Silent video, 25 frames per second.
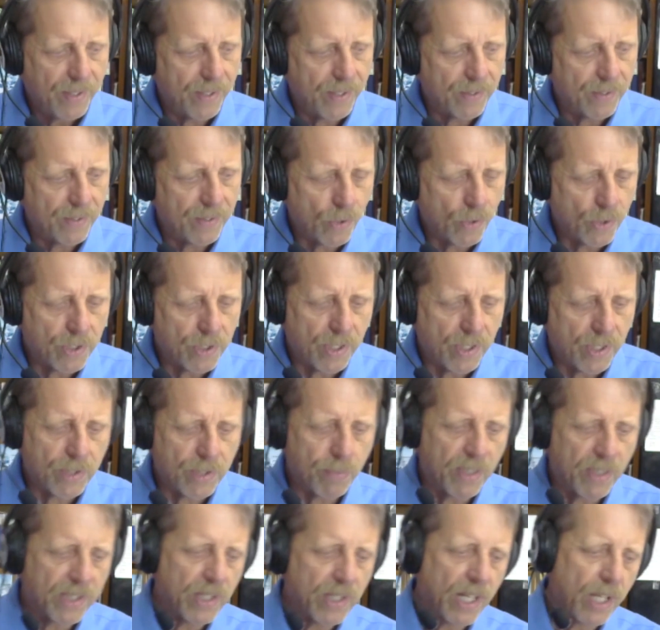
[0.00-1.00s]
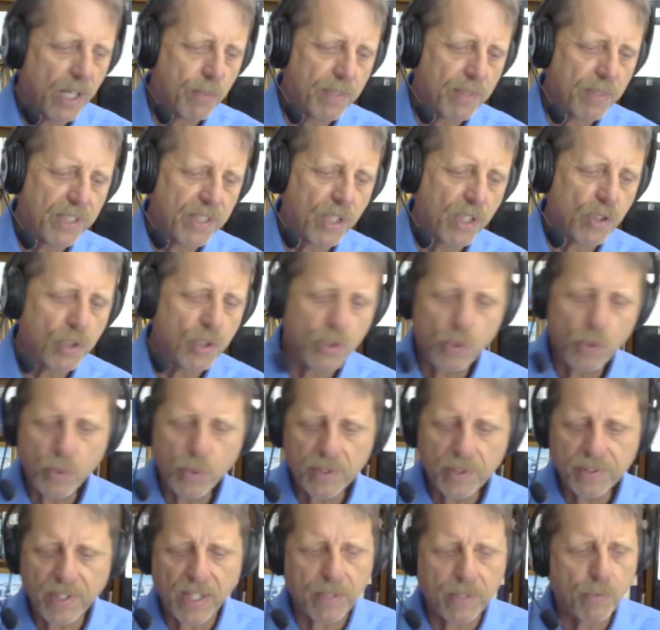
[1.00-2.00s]
So it's much higher, but their
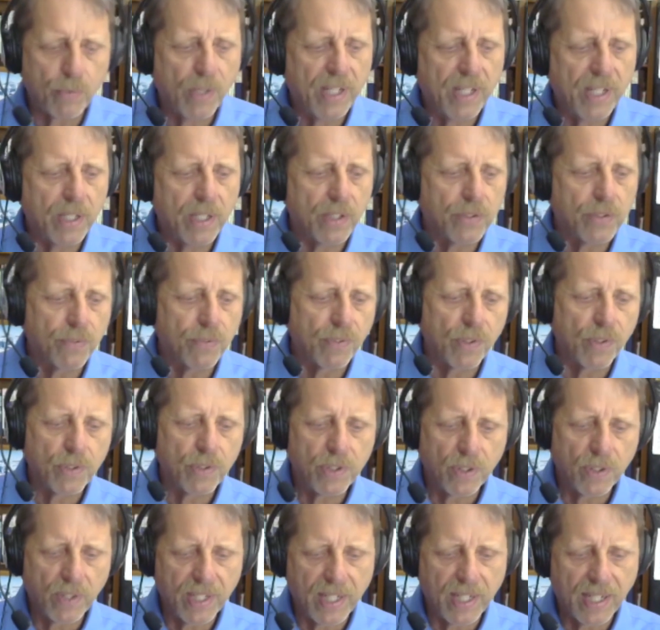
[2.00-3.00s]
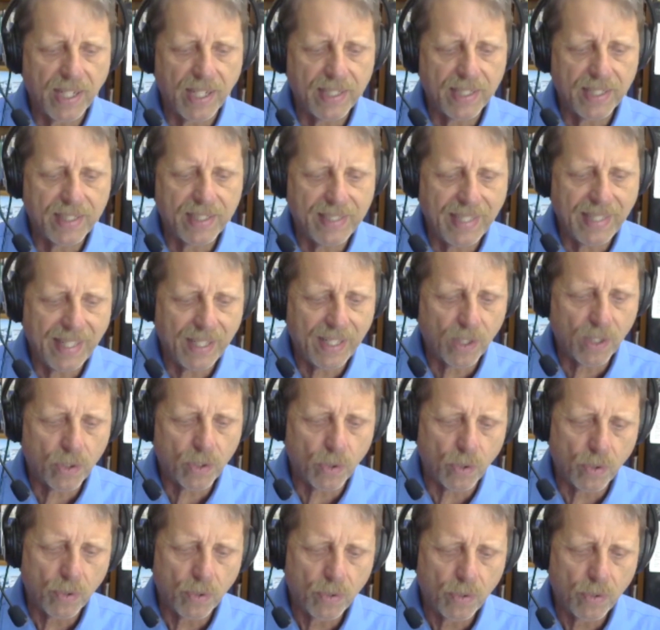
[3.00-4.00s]
suicide rate is virtually identical